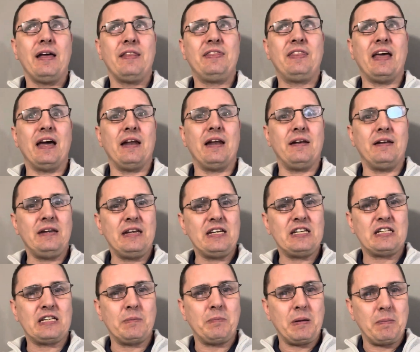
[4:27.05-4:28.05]
that needs
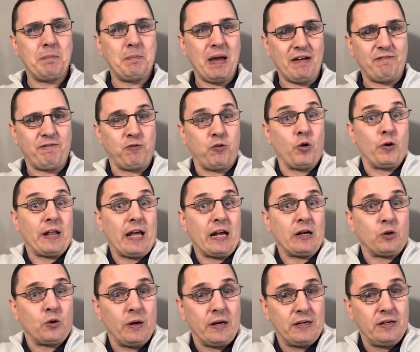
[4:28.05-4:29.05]
to be met for that
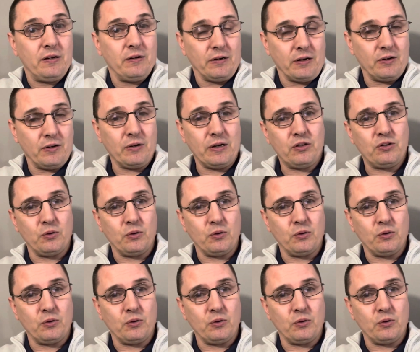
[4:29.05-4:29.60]
criteria, right?